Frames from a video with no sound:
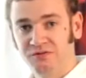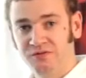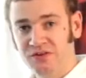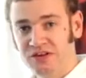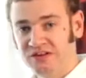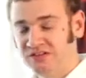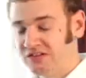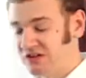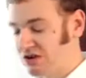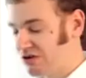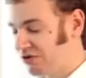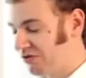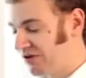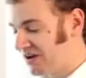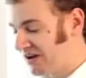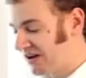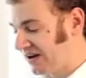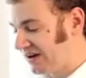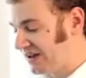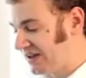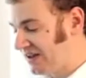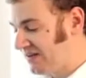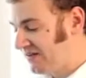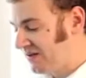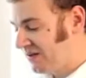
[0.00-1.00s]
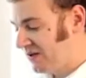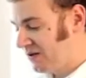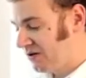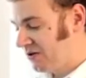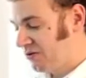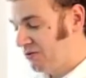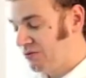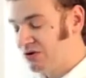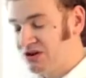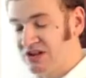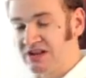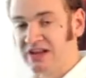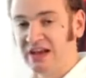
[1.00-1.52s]
fits you correctly,
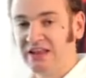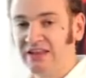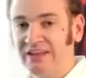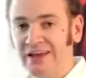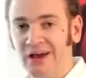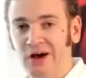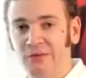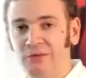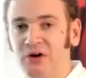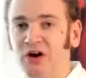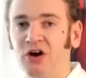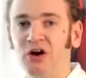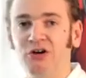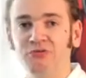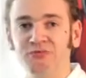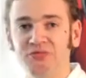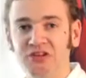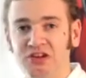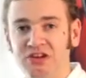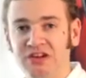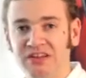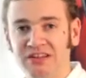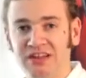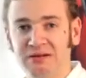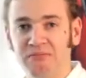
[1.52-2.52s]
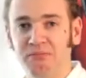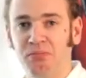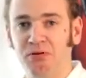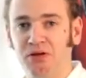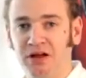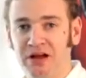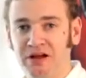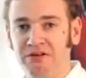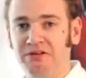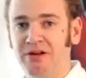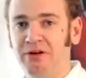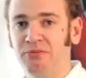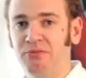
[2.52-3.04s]
when you get the helmet home, you can then
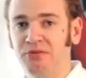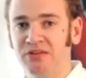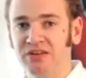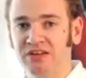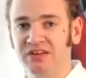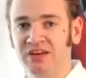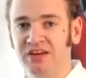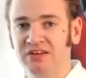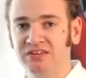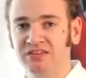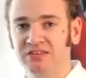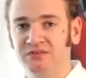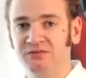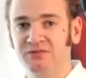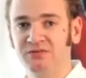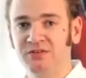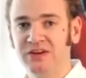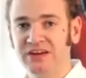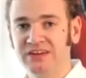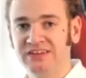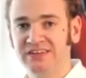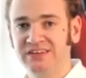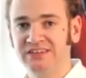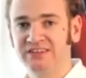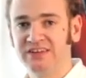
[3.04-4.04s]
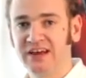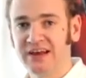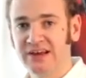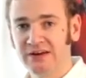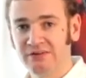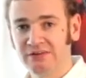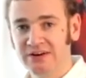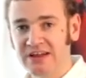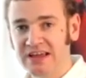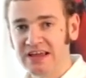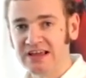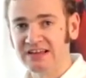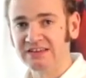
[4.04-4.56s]
play around with the custom fit to
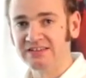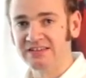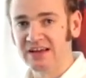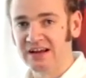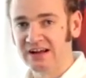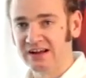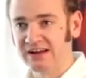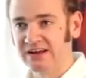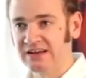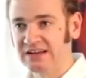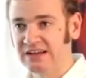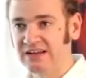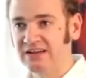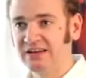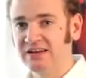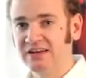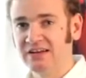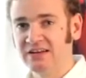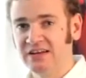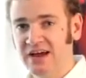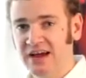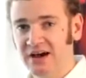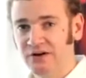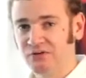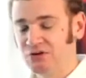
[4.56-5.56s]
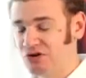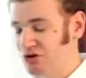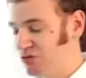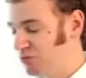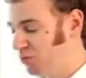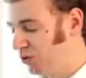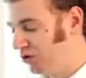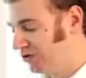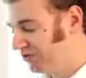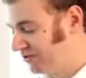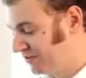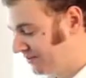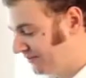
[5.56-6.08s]
tailor it exactly how you
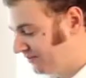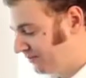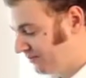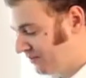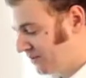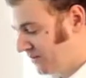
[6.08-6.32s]
want.